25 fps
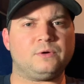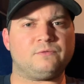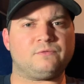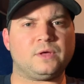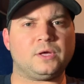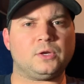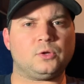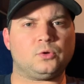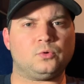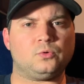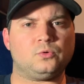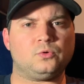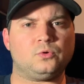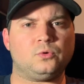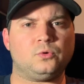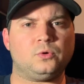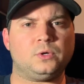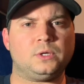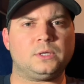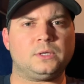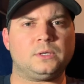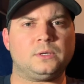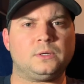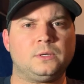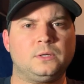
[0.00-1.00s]
if they do
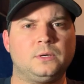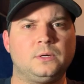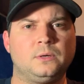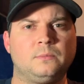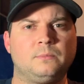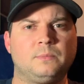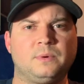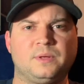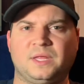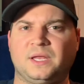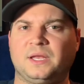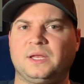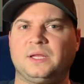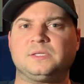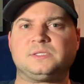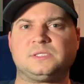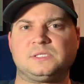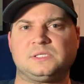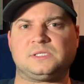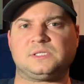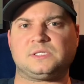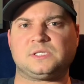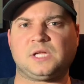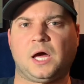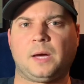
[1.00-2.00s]
it, but that
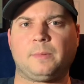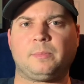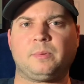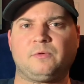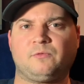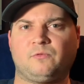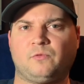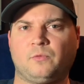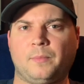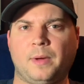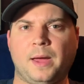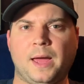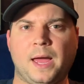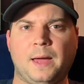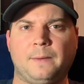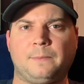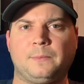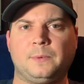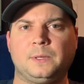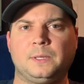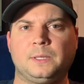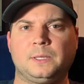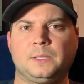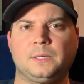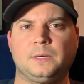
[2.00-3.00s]
doesn't stop it from
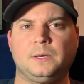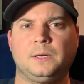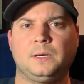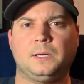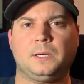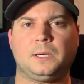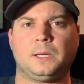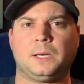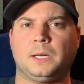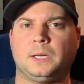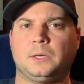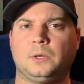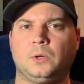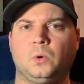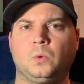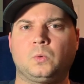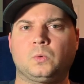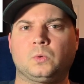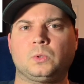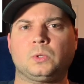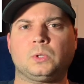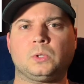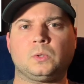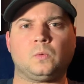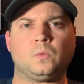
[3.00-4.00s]
happening. And I don't
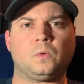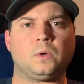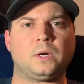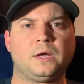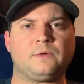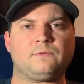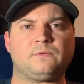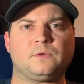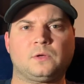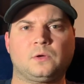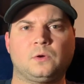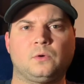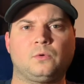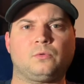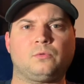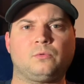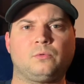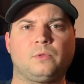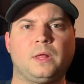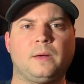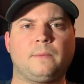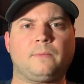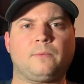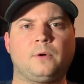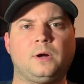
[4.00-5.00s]
really want to have to go through
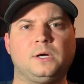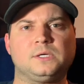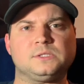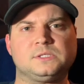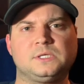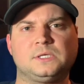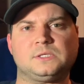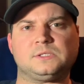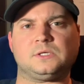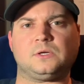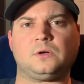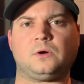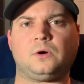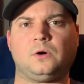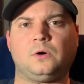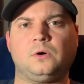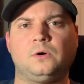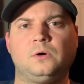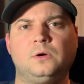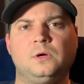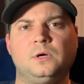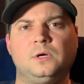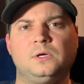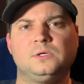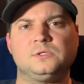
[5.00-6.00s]
that process at all.
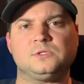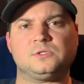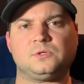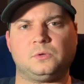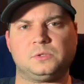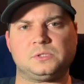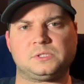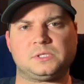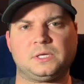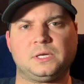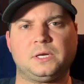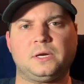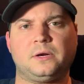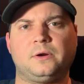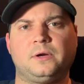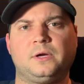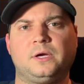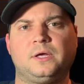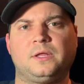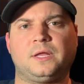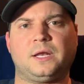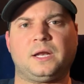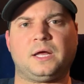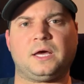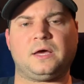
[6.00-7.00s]
So it's an area
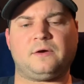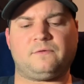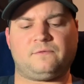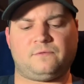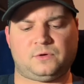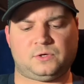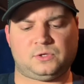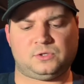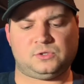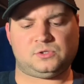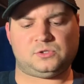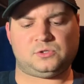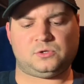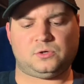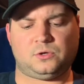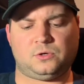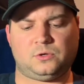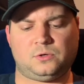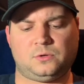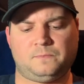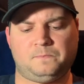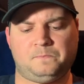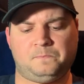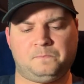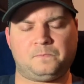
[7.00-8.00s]
that I have a
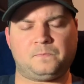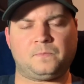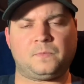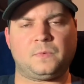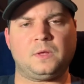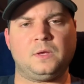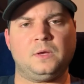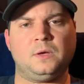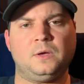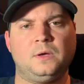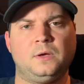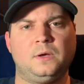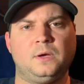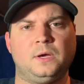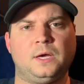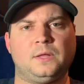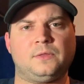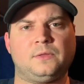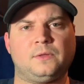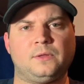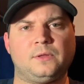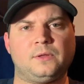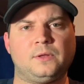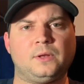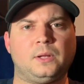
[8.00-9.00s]
concern.
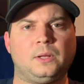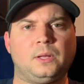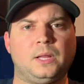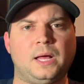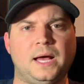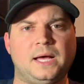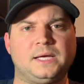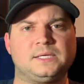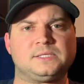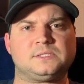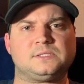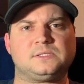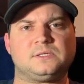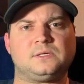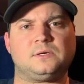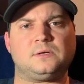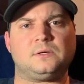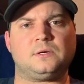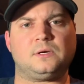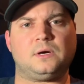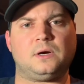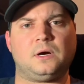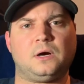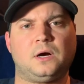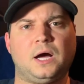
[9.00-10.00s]
And then the last
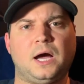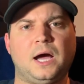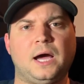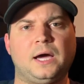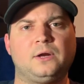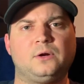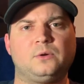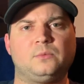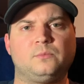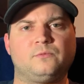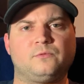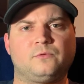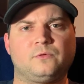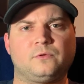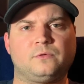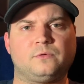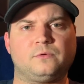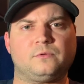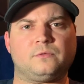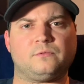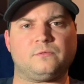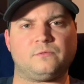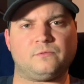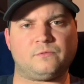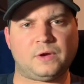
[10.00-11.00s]
item
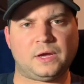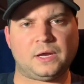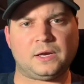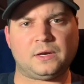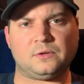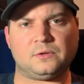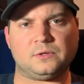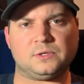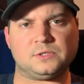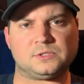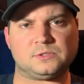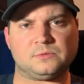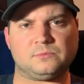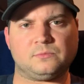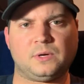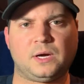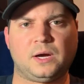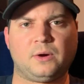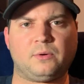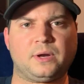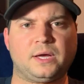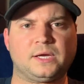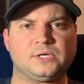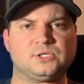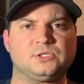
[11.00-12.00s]
for vandalism, I
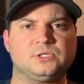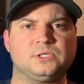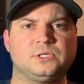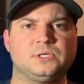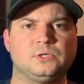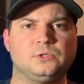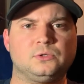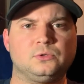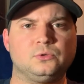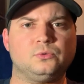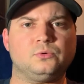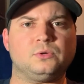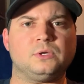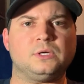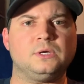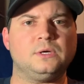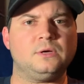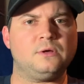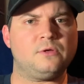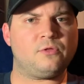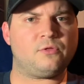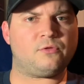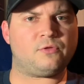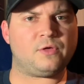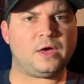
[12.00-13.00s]
would actually include
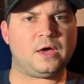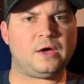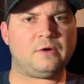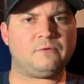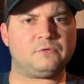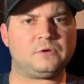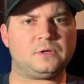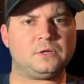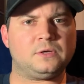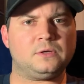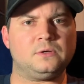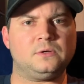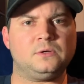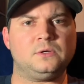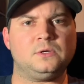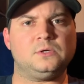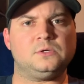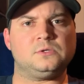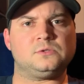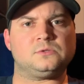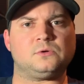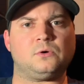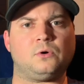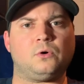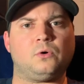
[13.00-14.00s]
theft.
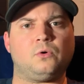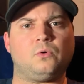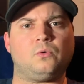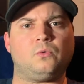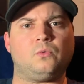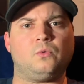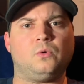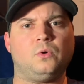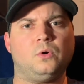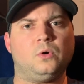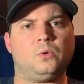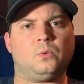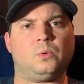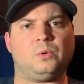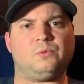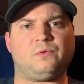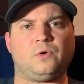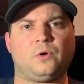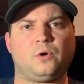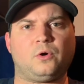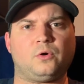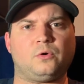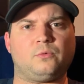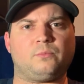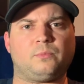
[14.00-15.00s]
So we've
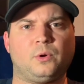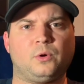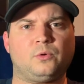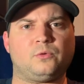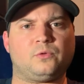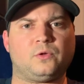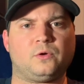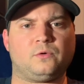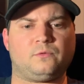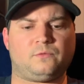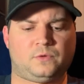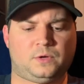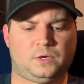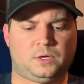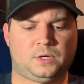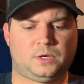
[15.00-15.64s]
heard both of